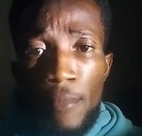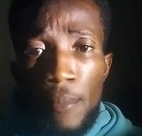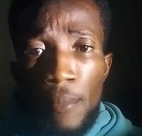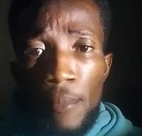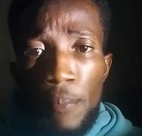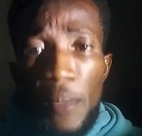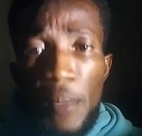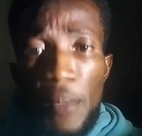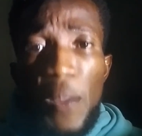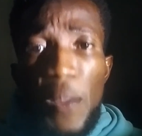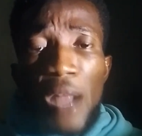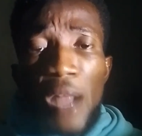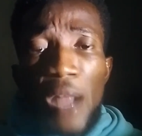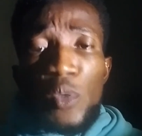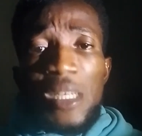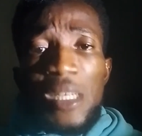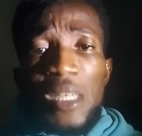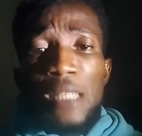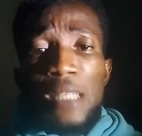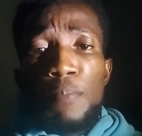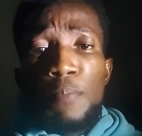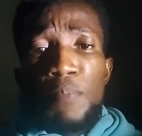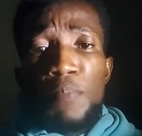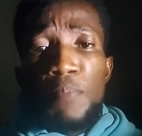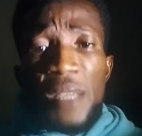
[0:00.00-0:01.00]
People are doing it
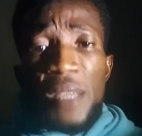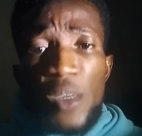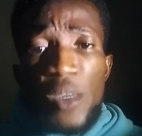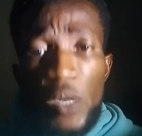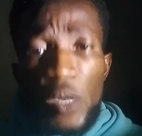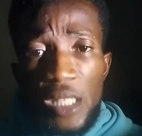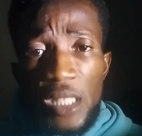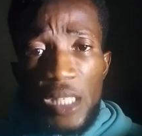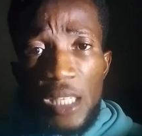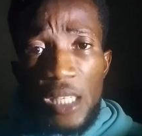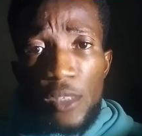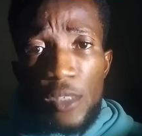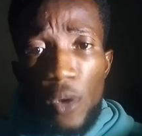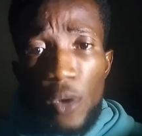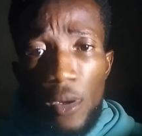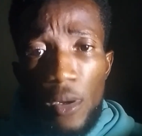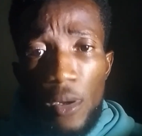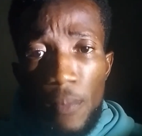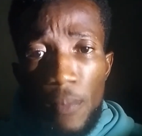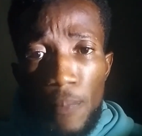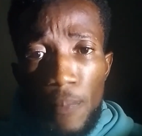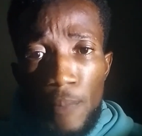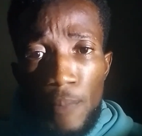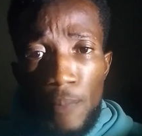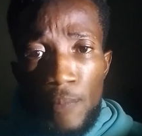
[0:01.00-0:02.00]
big on TikTok.
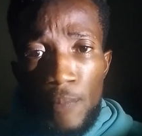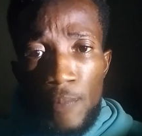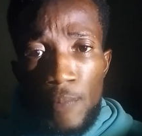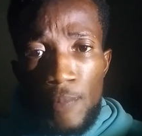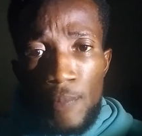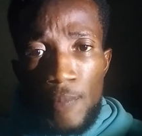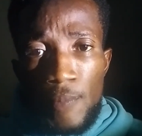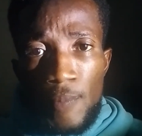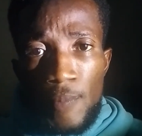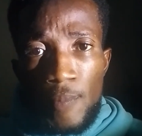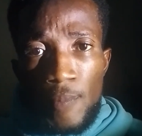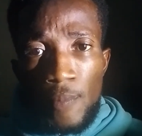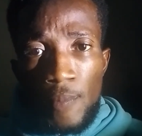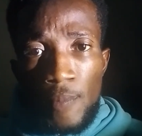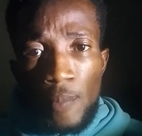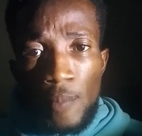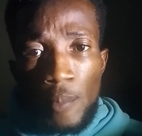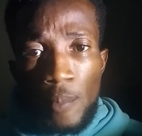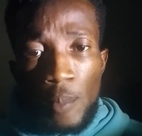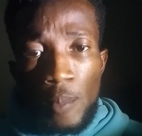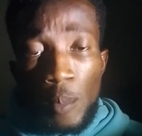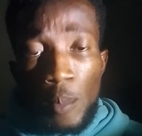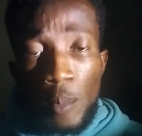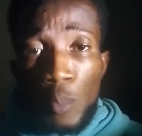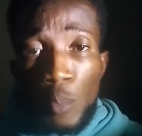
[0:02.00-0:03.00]

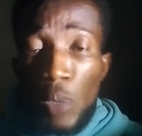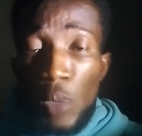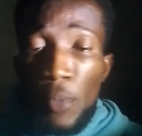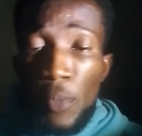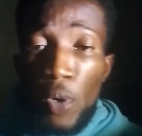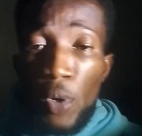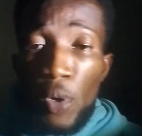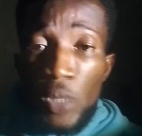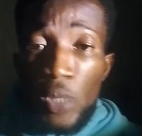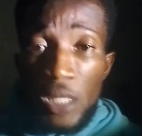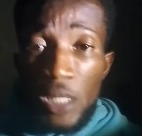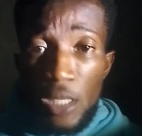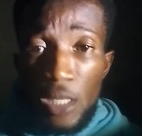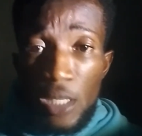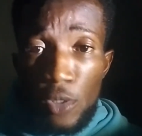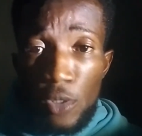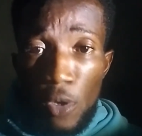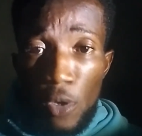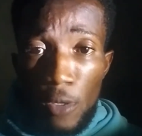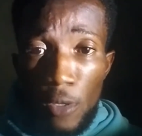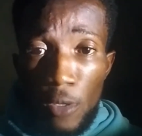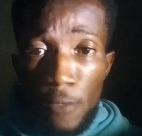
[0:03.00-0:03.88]
But I'm not on TikTok.